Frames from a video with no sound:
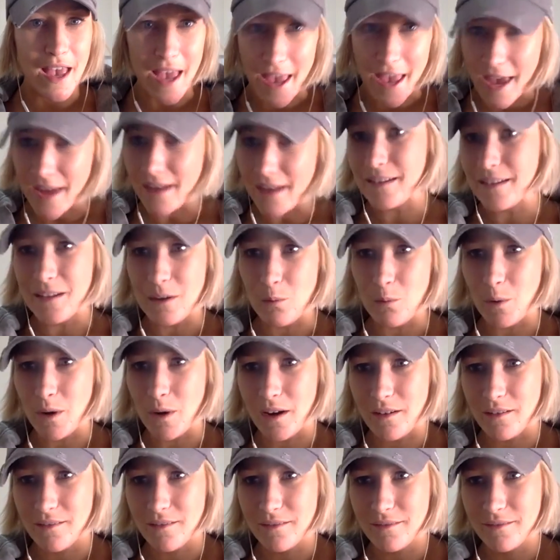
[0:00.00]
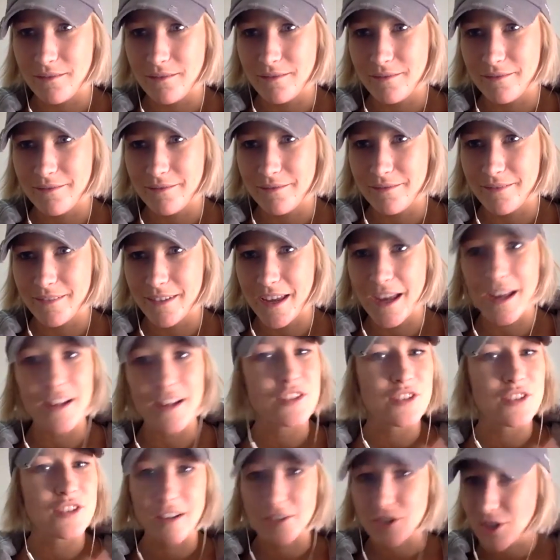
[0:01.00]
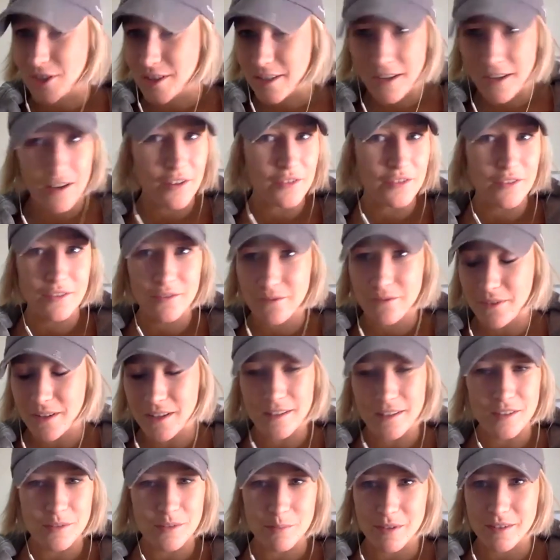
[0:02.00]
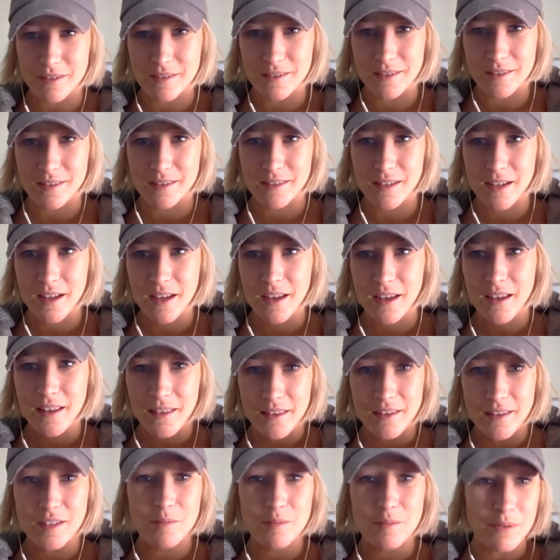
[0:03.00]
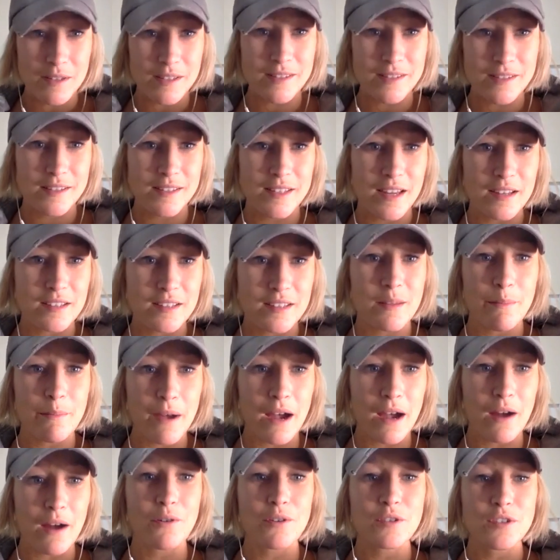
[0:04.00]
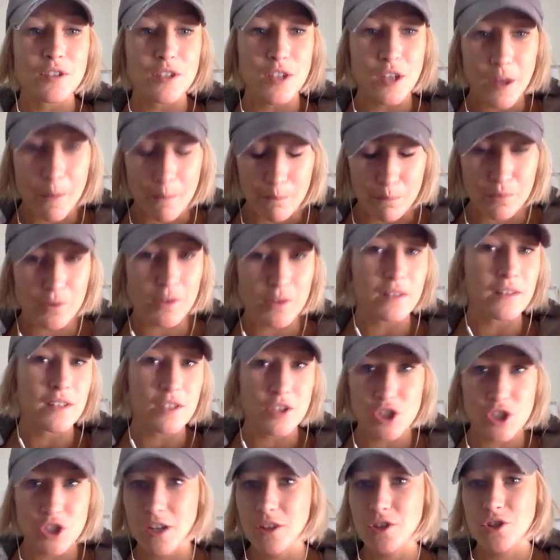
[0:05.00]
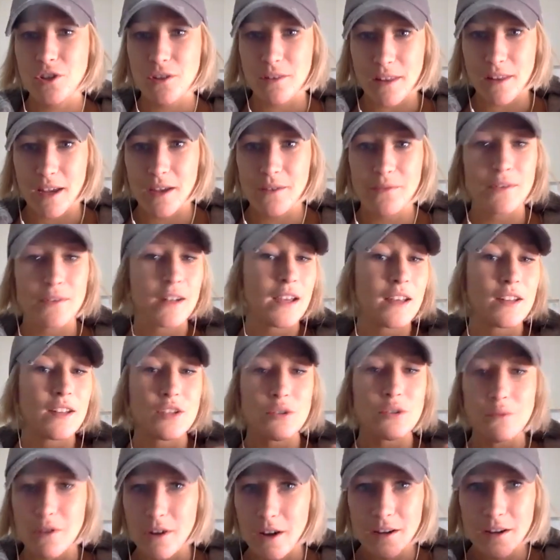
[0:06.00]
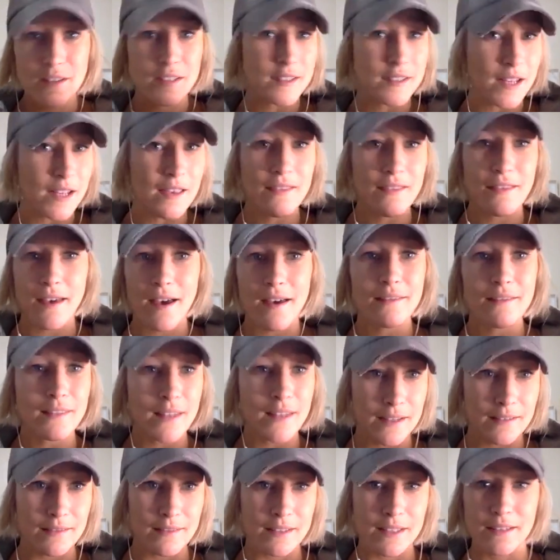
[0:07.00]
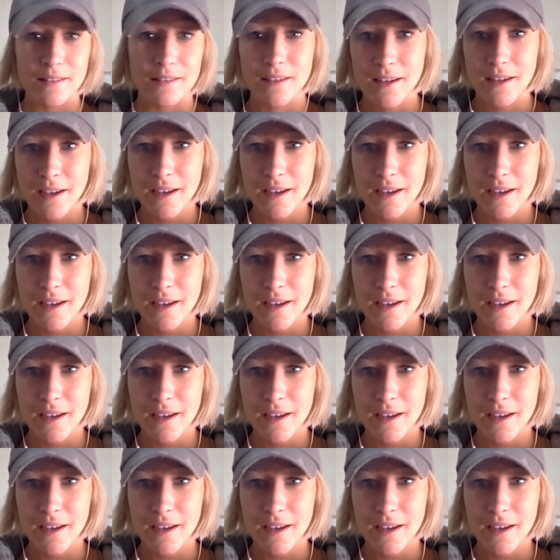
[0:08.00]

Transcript: anywhere. It's not just a health and fitness business. This business has the power to completely change your life, and I do not say that lightly.